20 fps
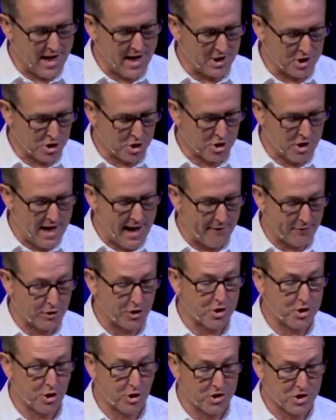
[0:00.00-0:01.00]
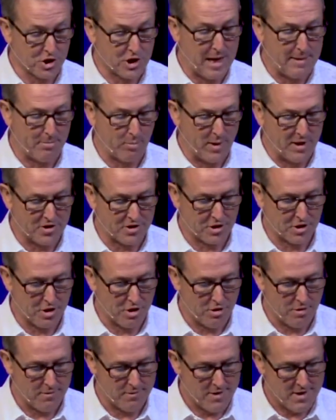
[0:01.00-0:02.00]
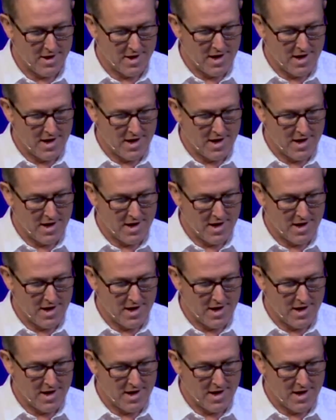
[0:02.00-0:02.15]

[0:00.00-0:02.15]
ch- after church a couple weeks ago,